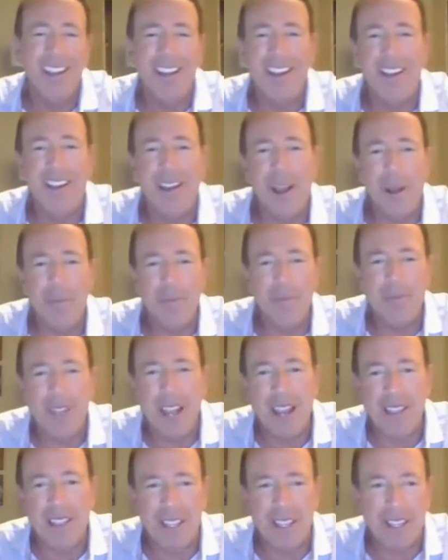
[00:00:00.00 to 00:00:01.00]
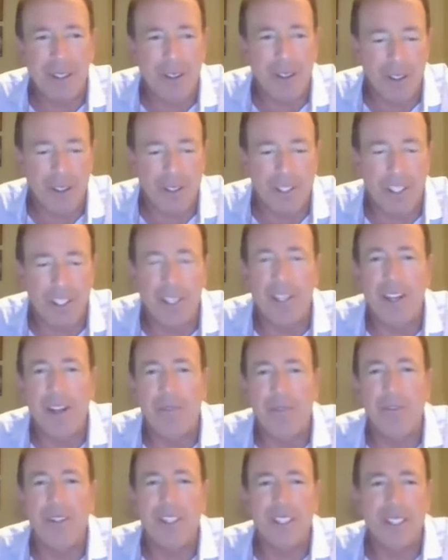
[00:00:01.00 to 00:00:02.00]
um, I think you all have seen
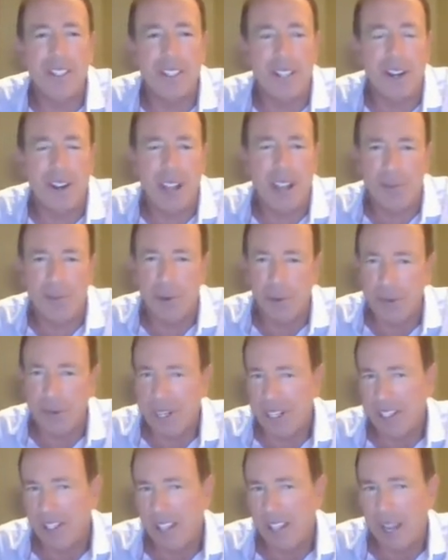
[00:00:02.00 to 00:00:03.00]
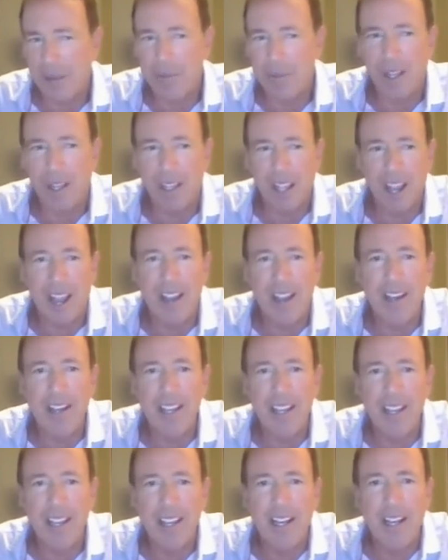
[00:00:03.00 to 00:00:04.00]
enough of these. I don't have to read it line by line.